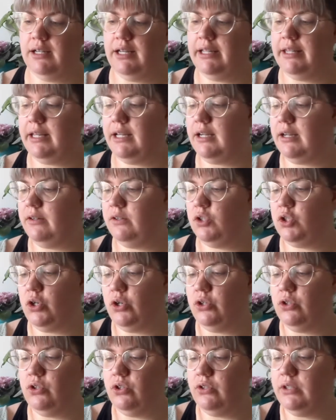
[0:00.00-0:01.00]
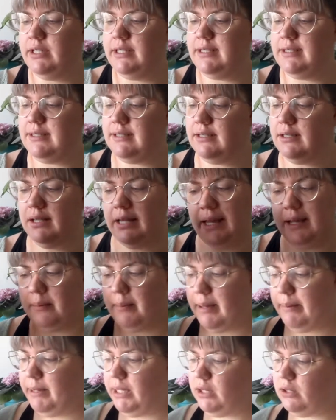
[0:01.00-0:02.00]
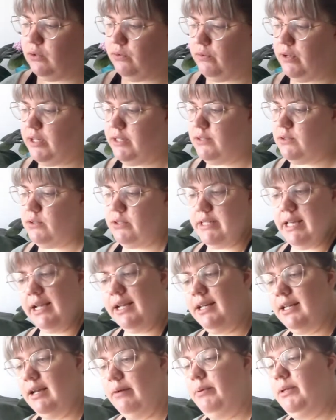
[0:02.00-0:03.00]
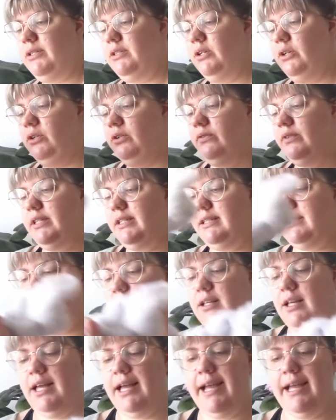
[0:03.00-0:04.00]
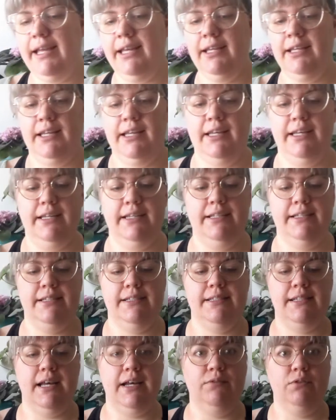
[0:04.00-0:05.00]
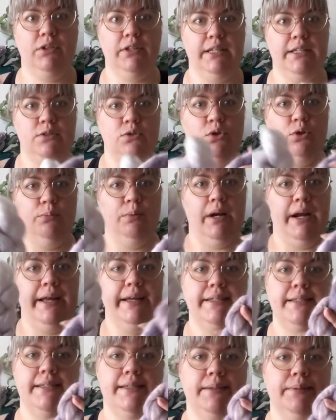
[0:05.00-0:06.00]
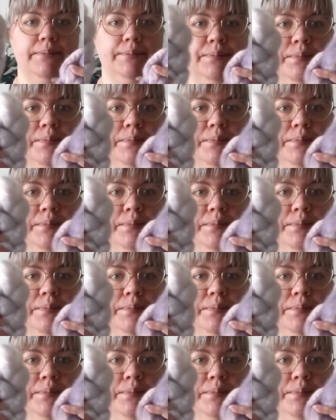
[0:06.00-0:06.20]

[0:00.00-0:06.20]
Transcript: I think I showed you this like maybe in the first or second episode of this guy, is I've got these 2 braids.